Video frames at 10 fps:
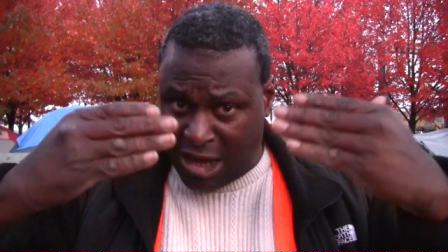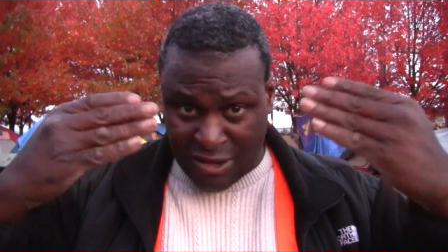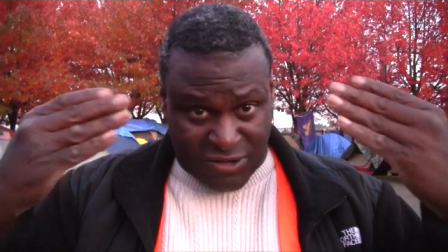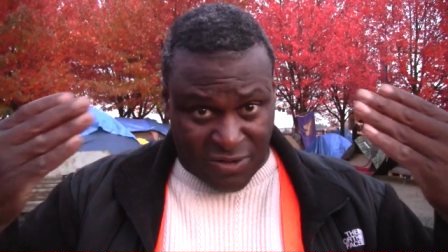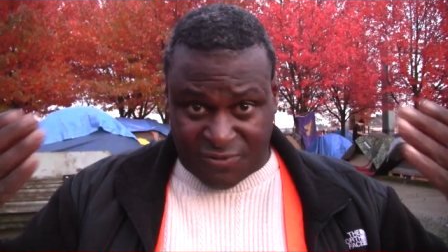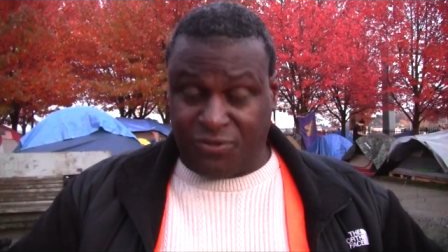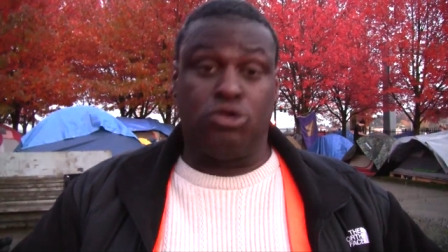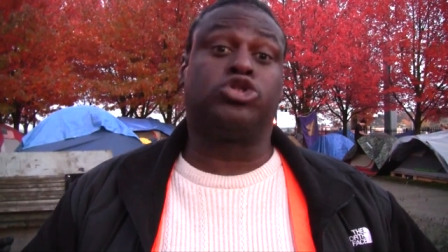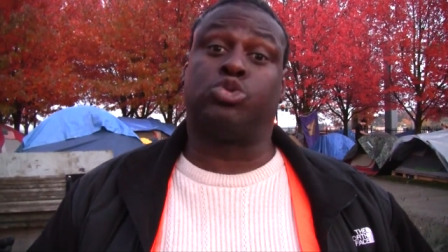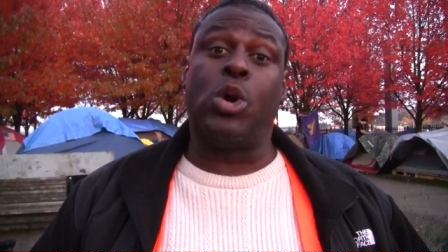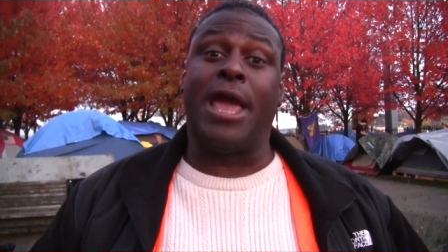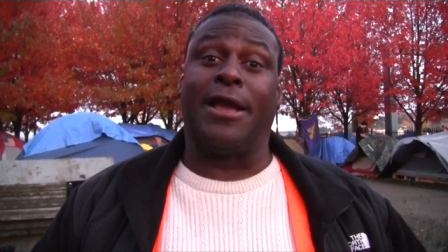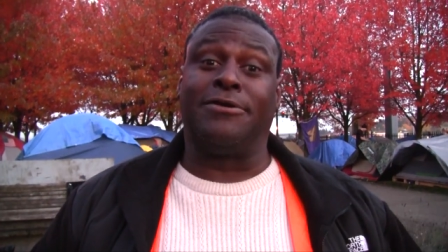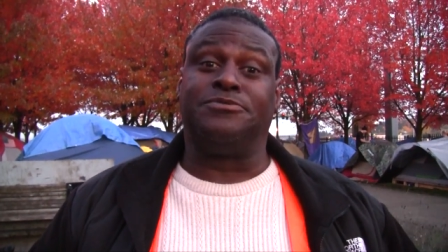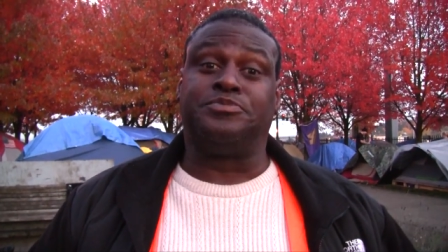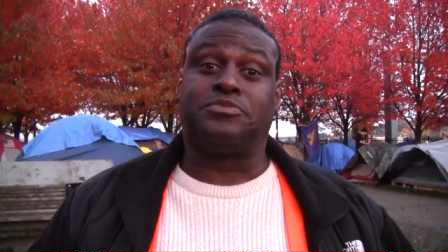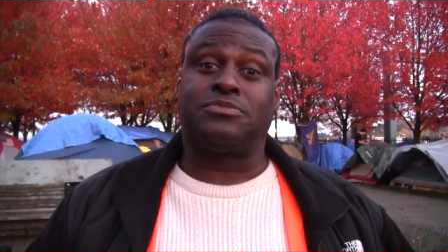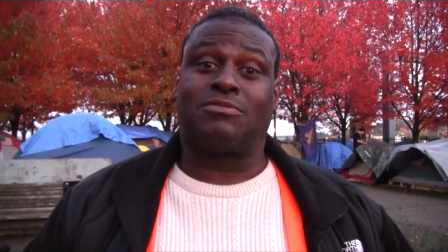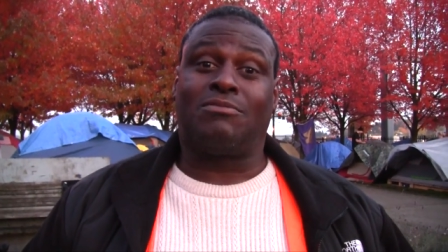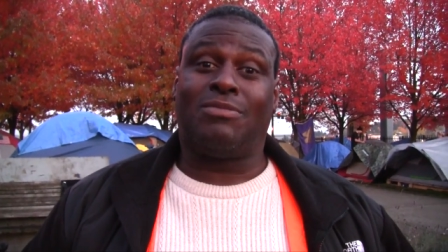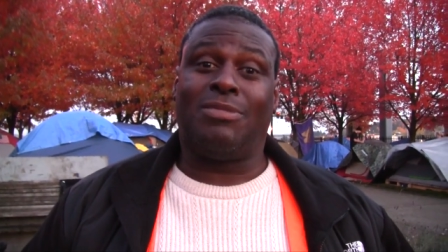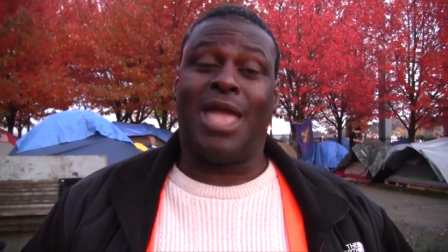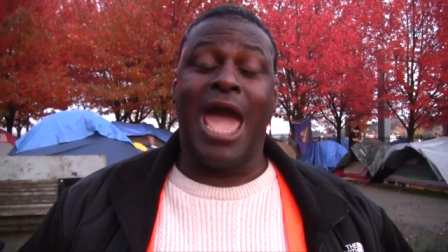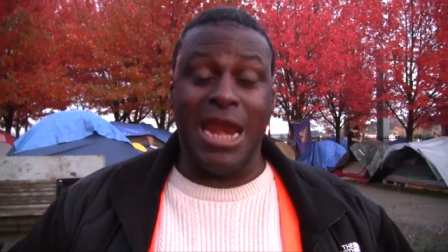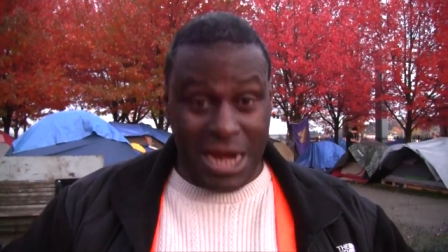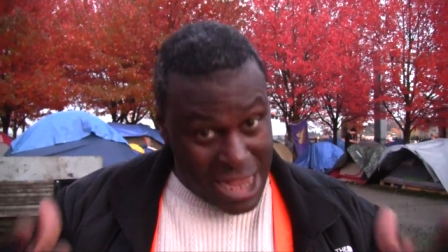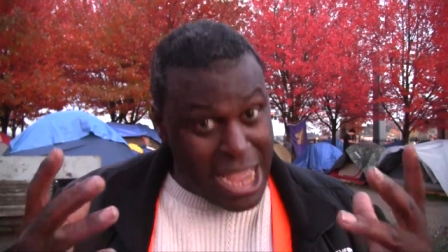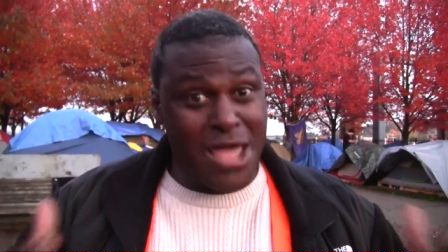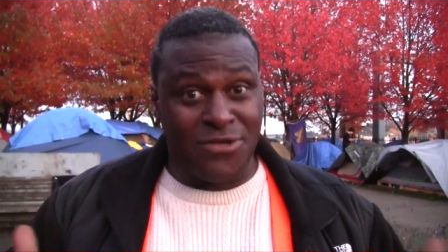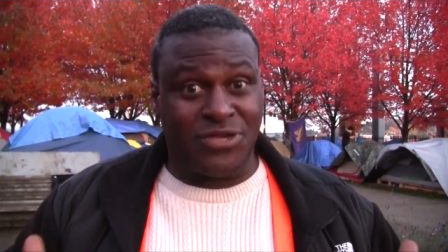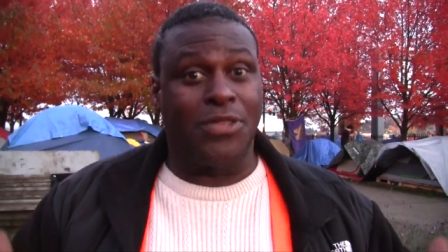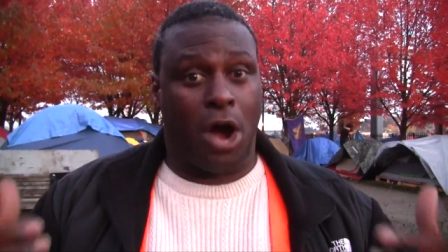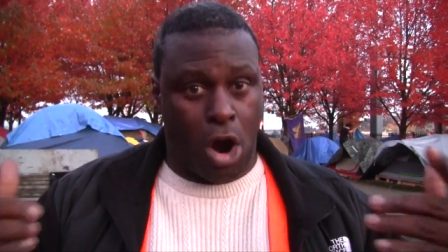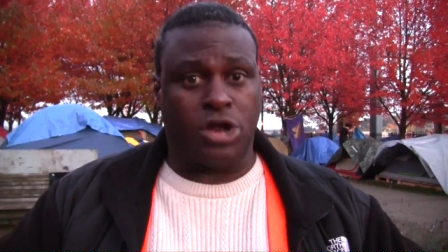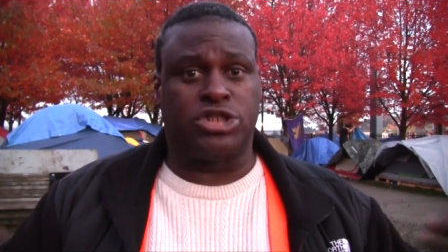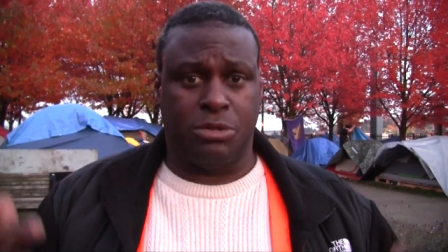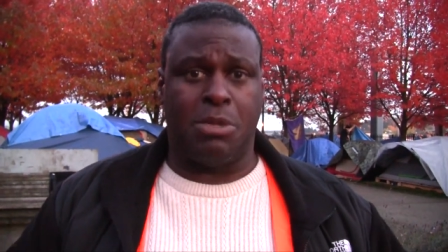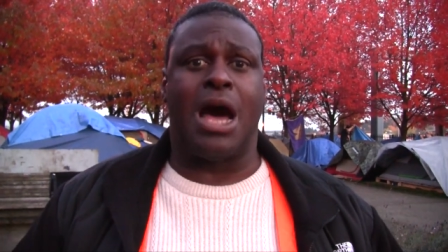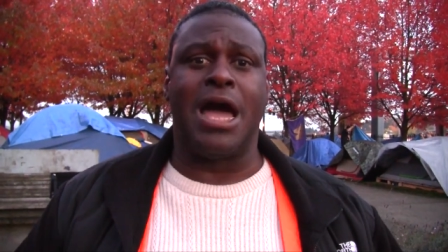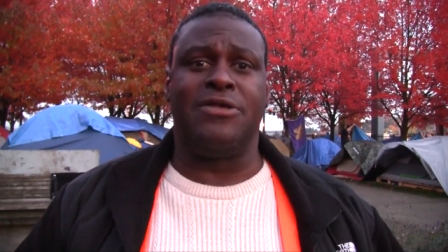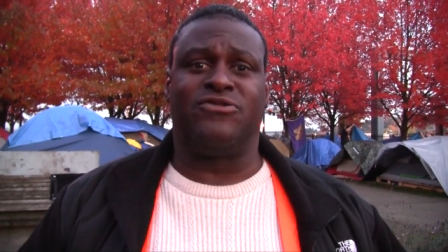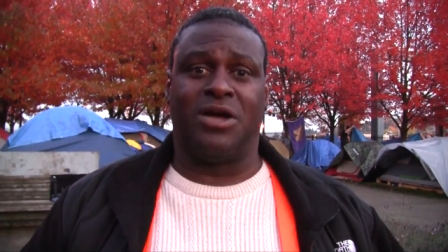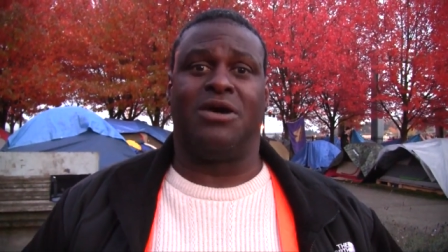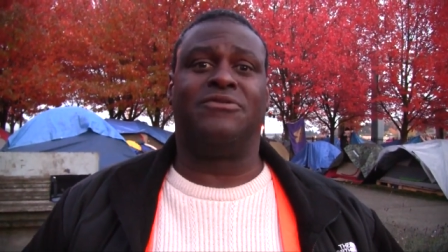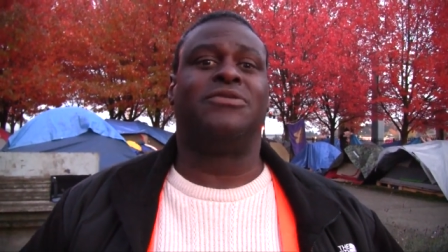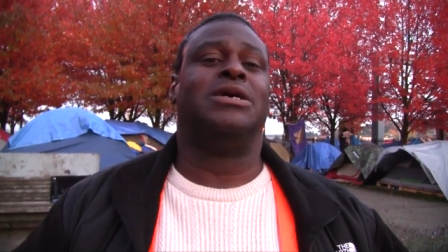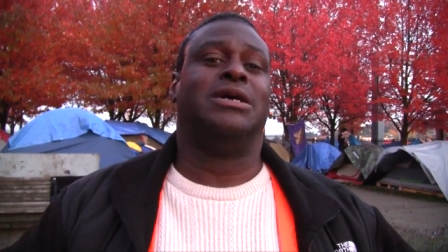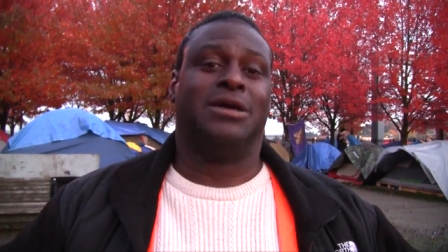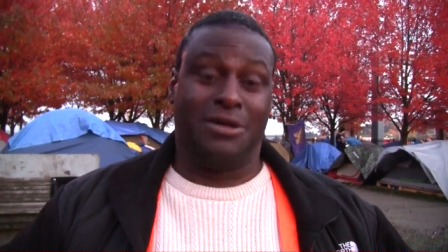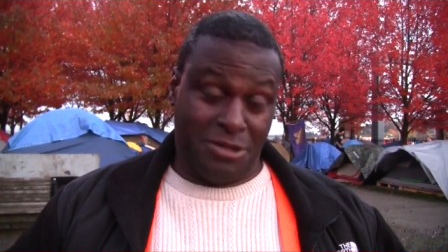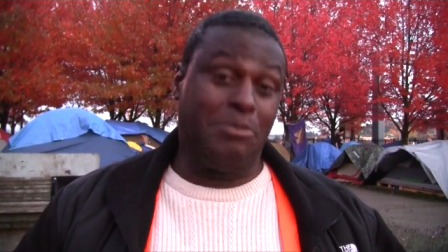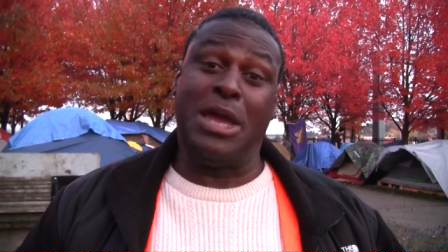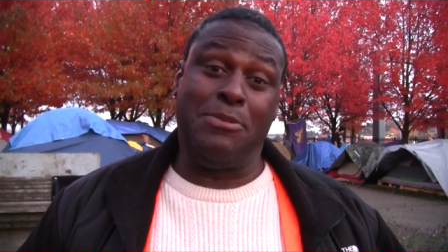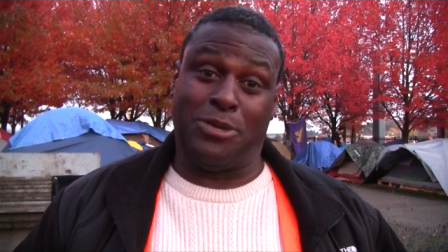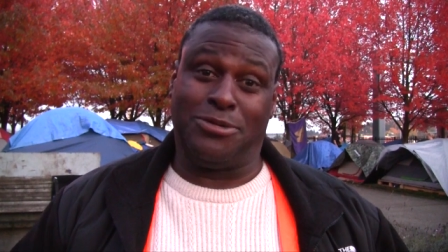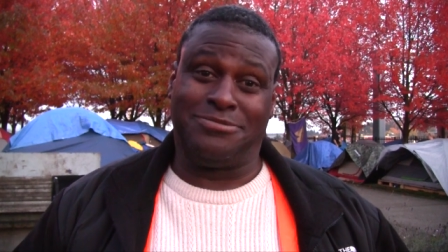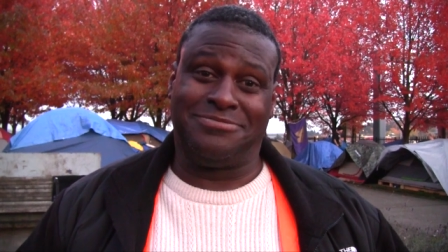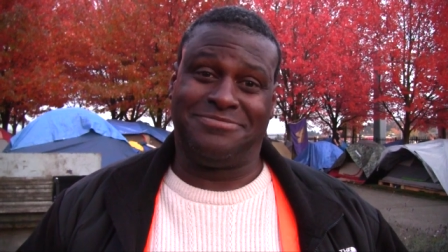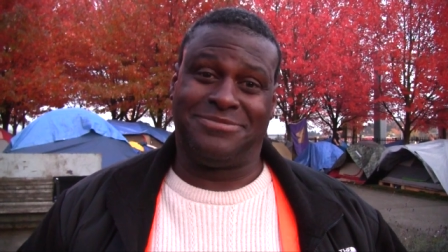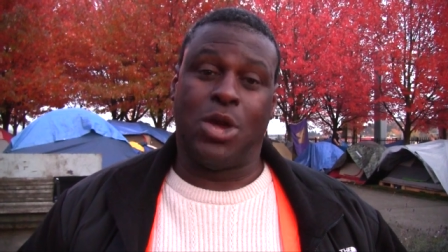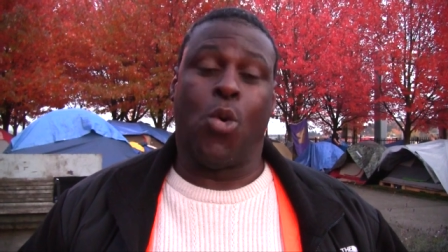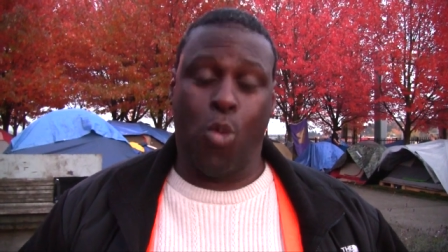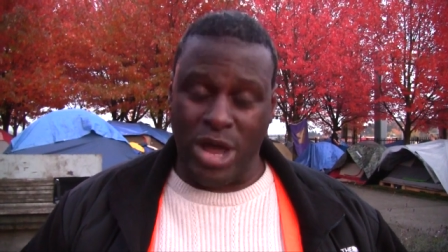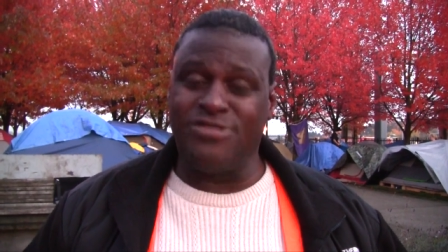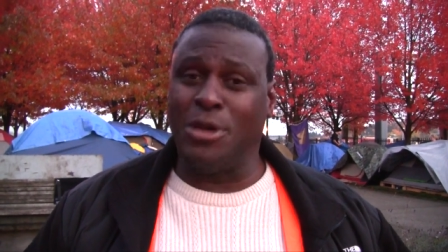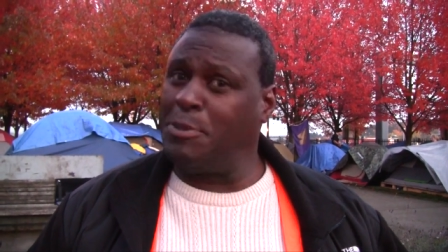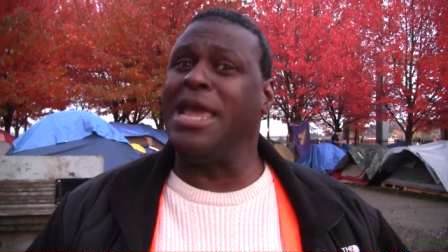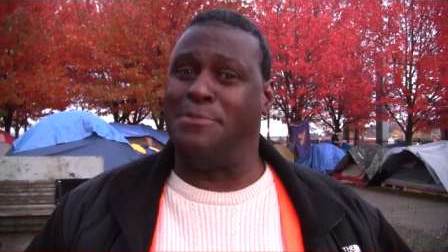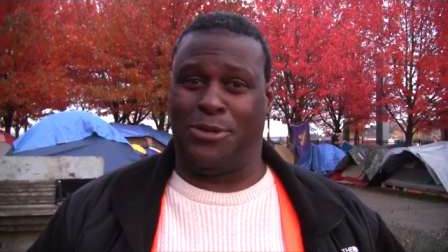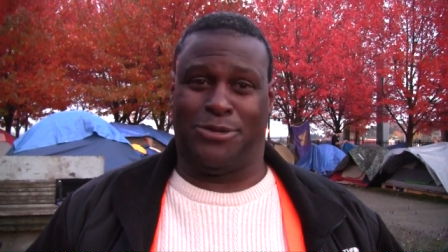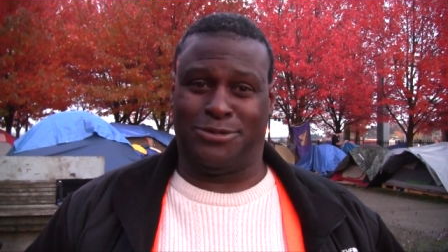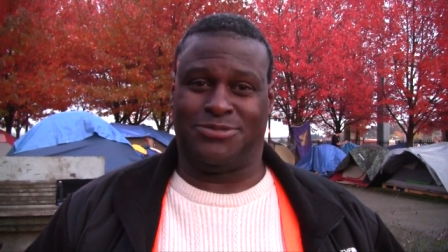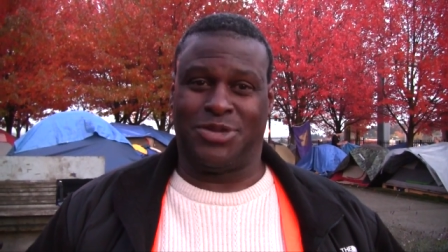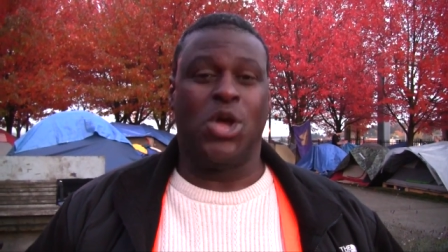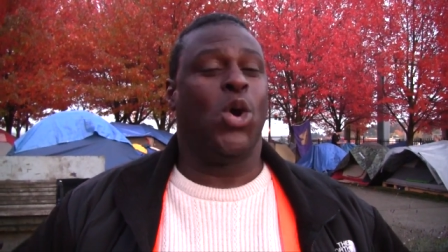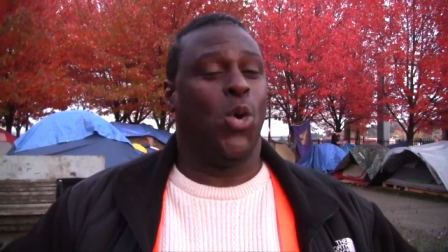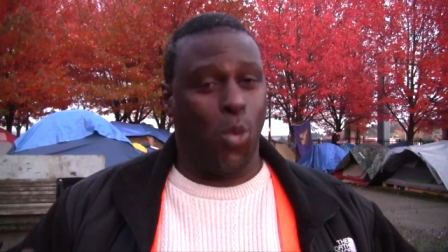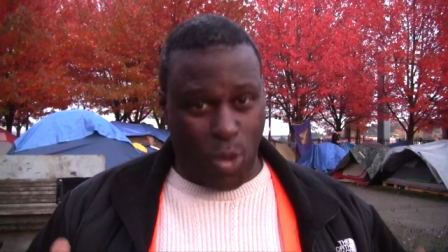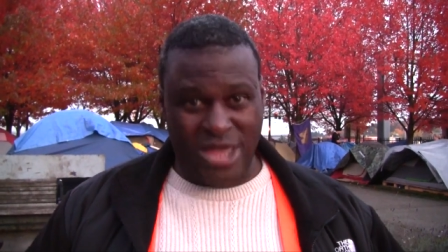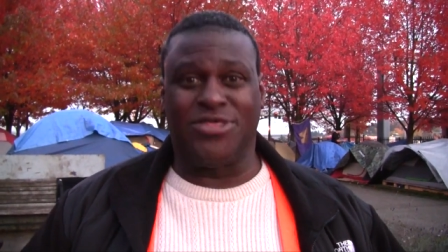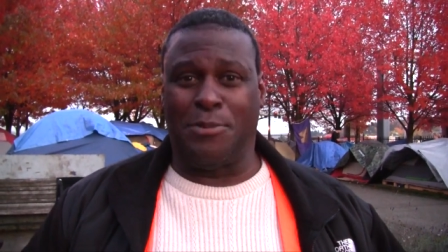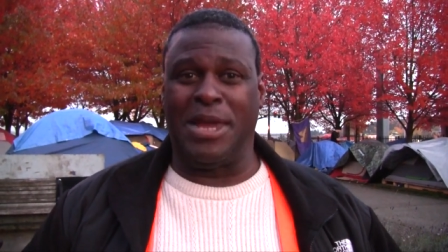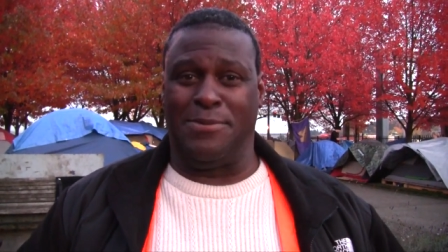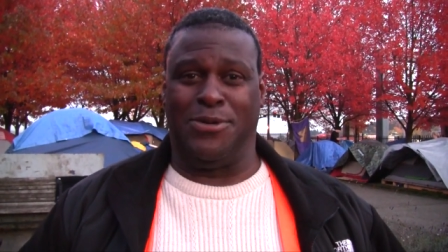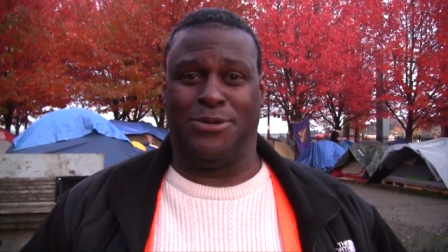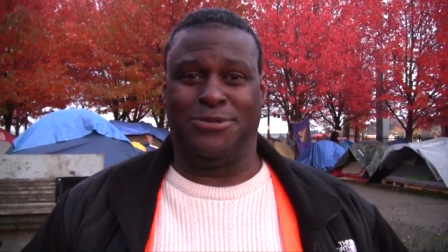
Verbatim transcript: it's in full swing. And it is in the hearts and minds of the people. We the people. We the people.